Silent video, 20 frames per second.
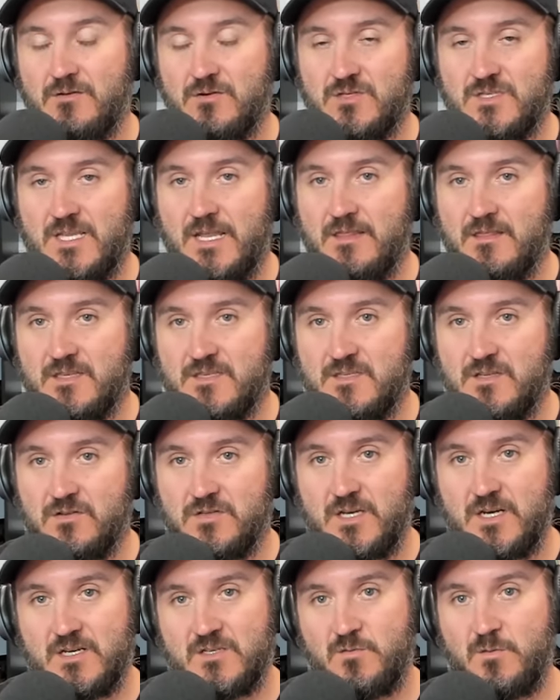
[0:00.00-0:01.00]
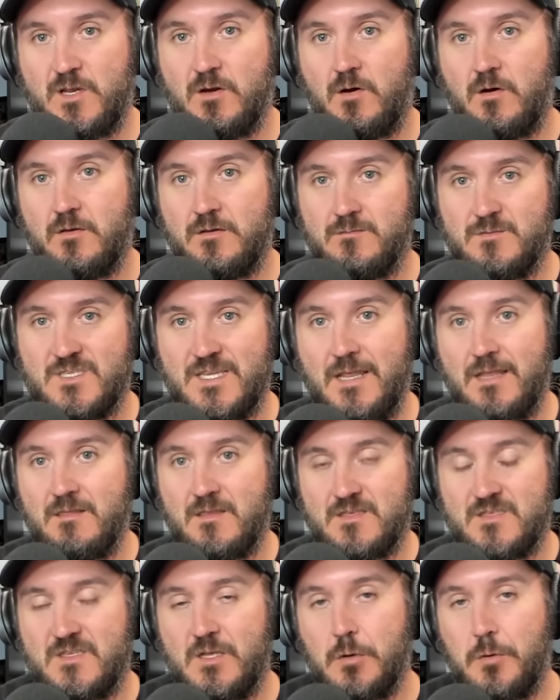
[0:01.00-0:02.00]
They're stainless steel ducts. We call them
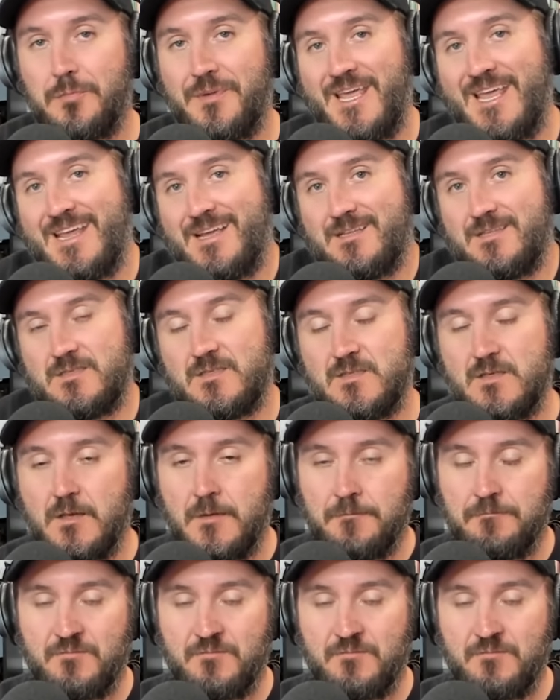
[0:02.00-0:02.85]
stainless steel pants.